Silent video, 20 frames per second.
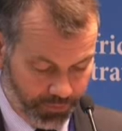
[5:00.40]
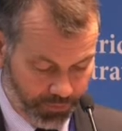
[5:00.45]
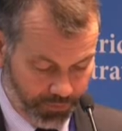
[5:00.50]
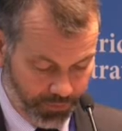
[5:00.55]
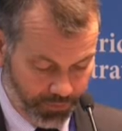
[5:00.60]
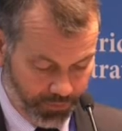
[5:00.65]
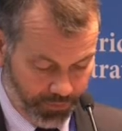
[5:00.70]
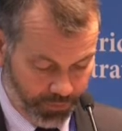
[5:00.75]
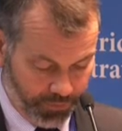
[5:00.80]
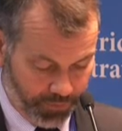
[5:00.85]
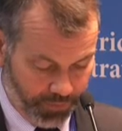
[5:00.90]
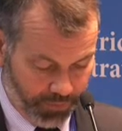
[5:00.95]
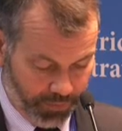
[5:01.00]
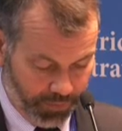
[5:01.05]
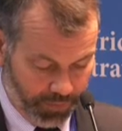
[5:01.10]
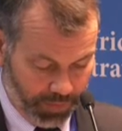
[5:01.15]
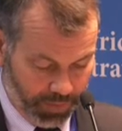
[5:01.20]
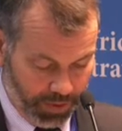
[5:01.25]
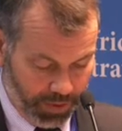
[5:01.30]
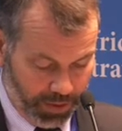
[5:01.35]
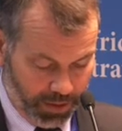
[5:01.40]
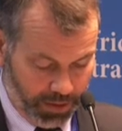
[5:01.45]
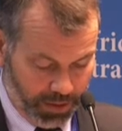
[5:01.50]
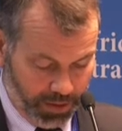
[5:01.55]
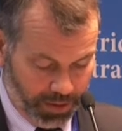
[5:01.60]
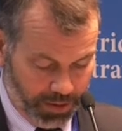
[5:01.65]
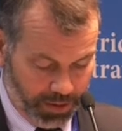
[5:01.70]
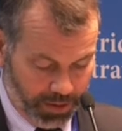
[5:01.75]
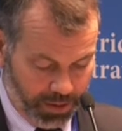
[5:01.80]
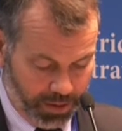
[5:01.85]

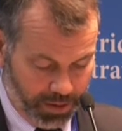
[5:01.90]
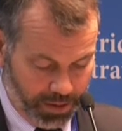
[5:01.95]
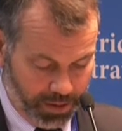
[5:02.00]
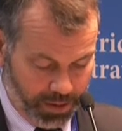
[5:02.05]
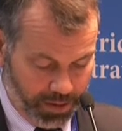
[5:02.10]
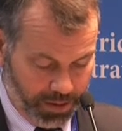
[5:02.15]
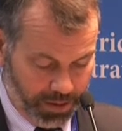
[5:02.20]
Nothing is said.